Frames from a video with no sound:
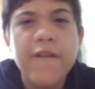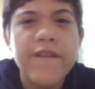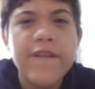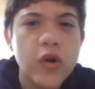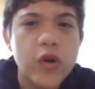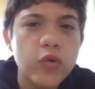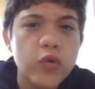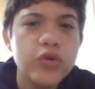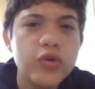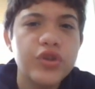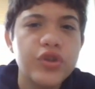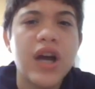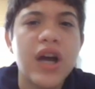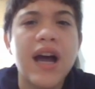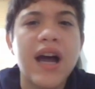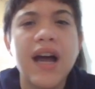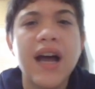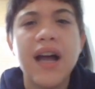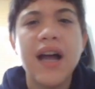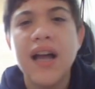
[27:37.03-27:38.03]

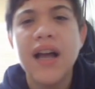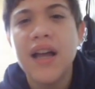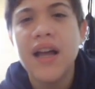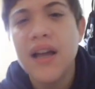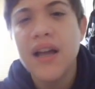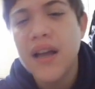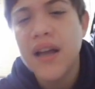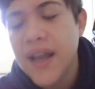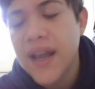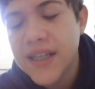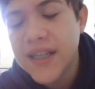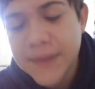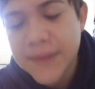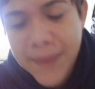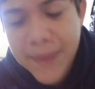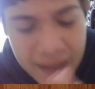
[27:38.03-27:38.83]
Ferrugia, and